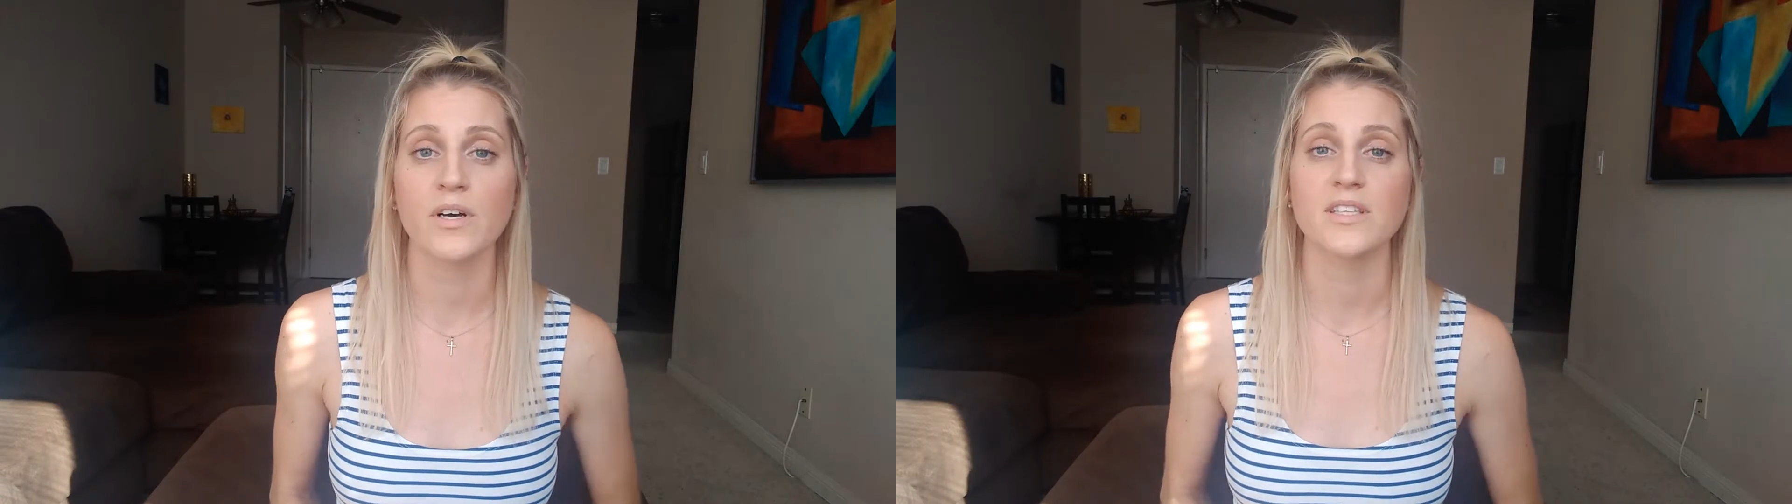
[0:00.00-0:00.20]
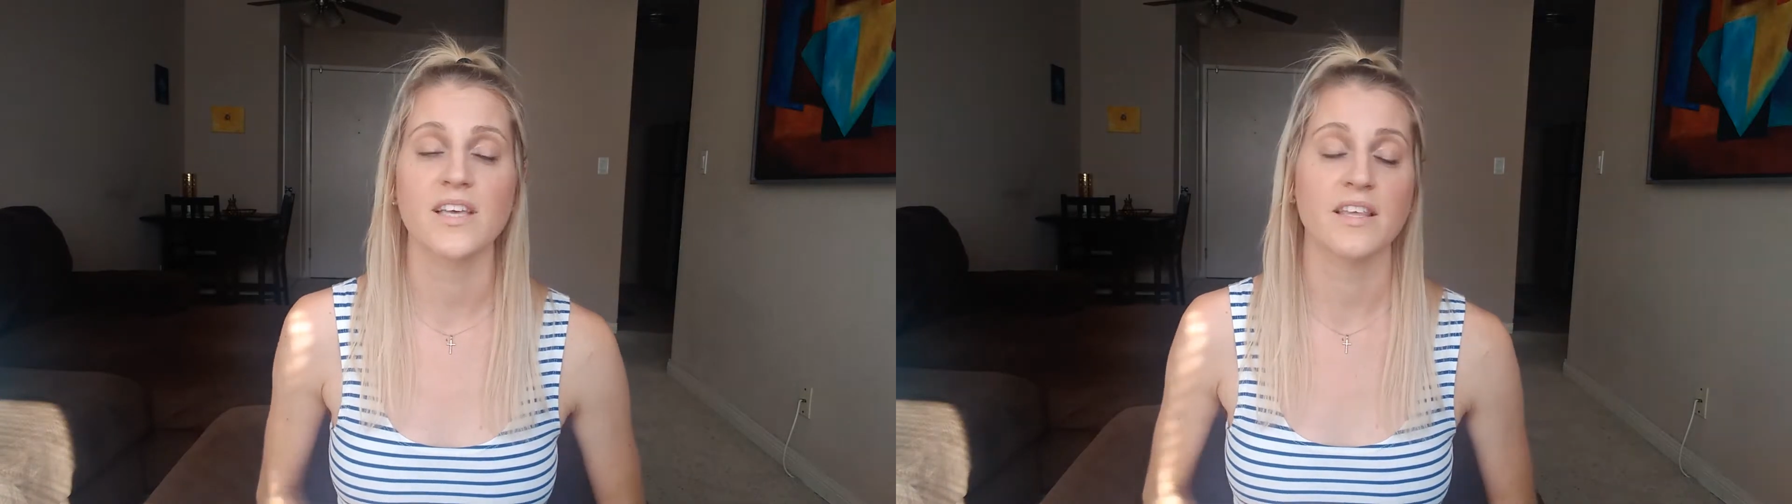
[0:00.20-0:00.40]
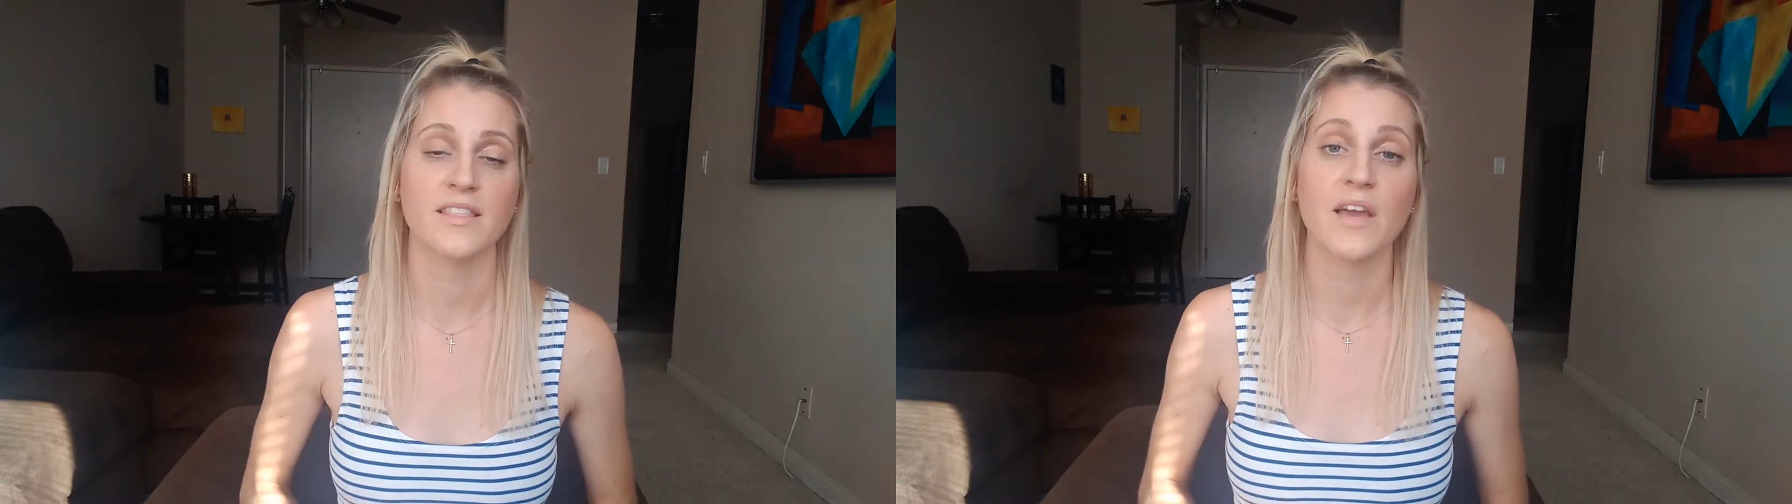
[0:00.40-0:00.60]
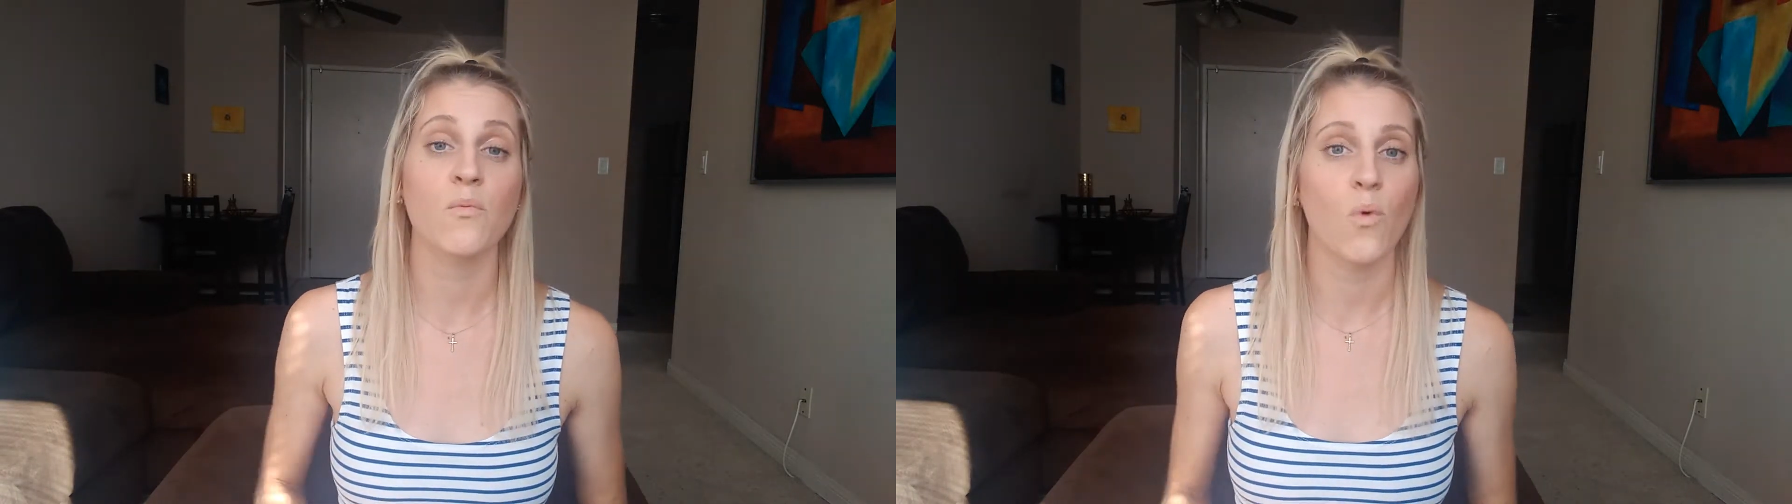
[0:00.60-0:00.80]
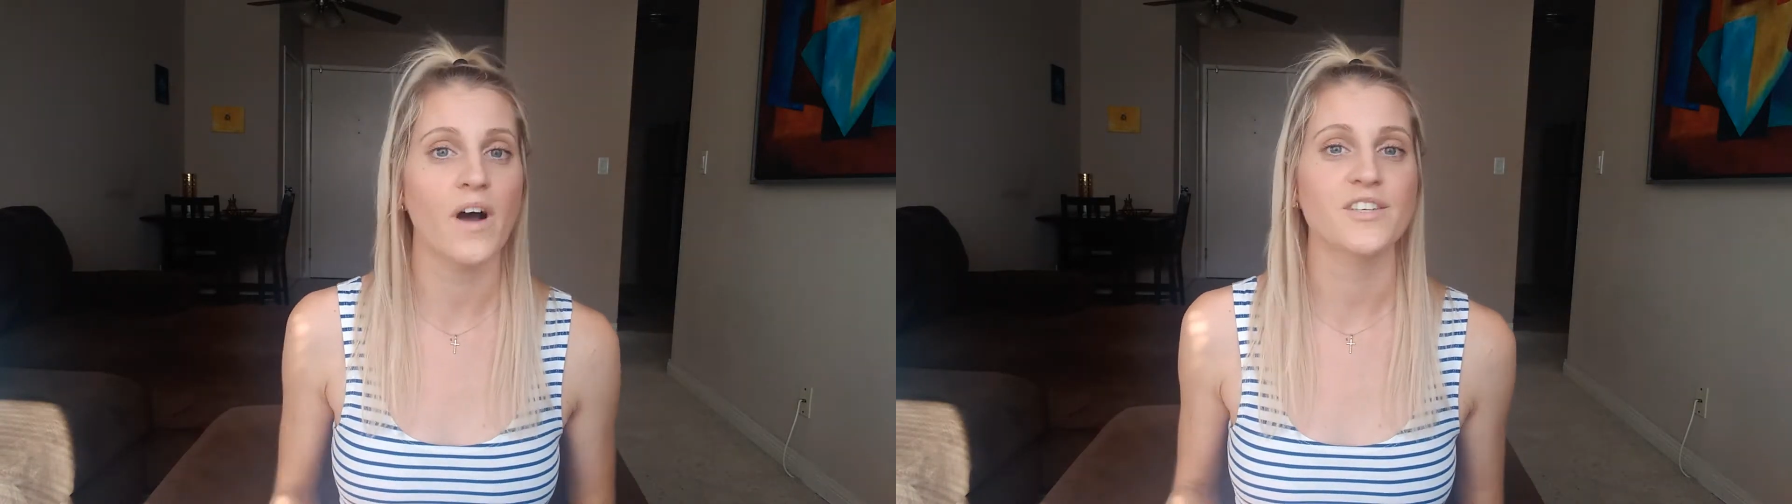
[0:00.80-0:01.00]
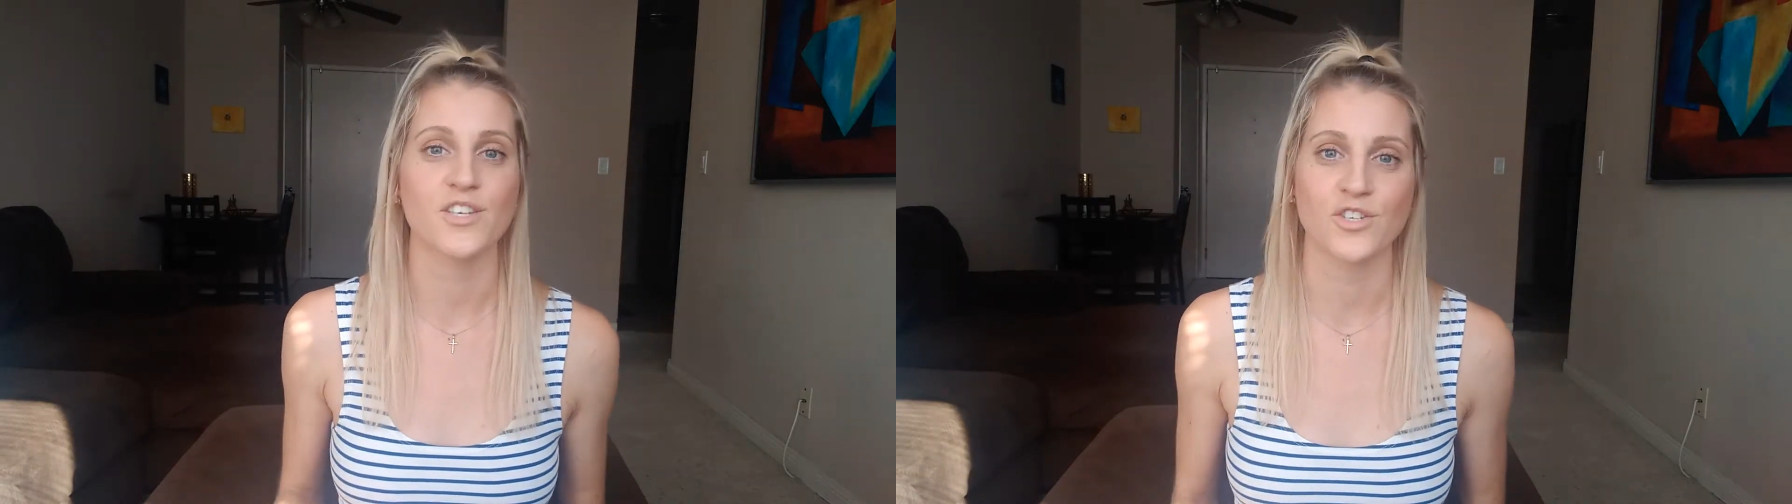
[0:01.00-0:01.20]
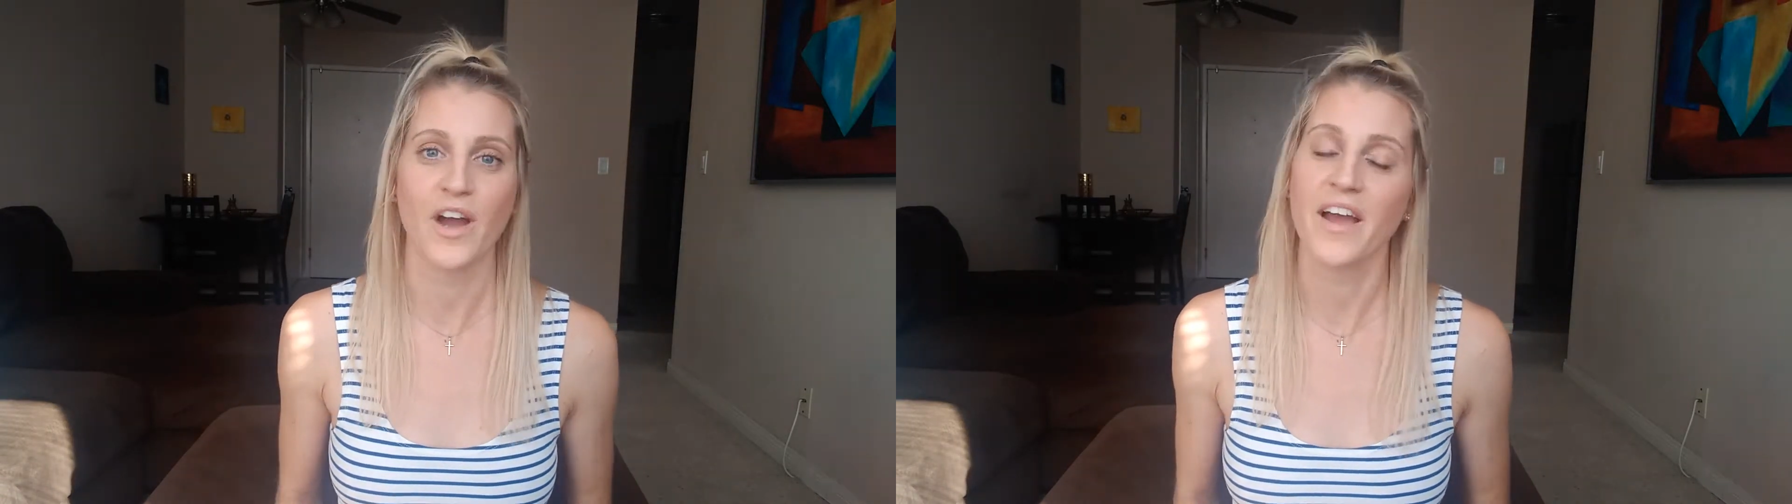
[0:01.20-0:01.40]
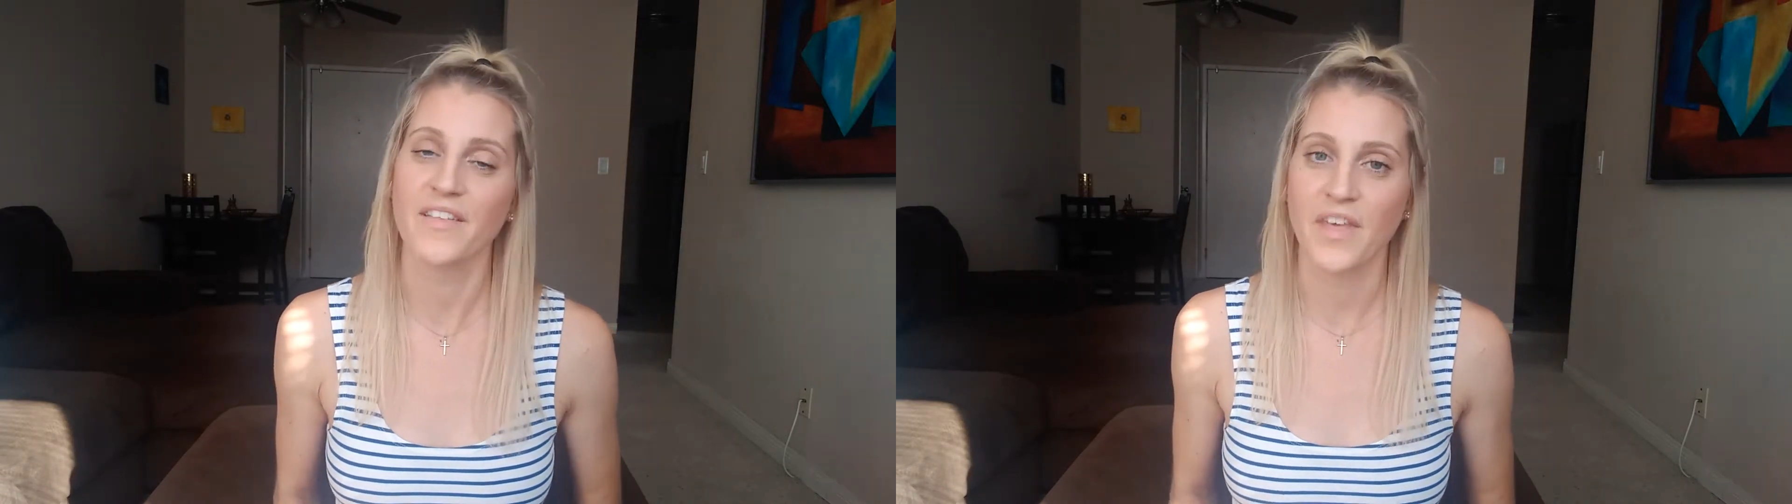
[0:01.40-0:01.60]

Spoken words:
It's like they want to try it.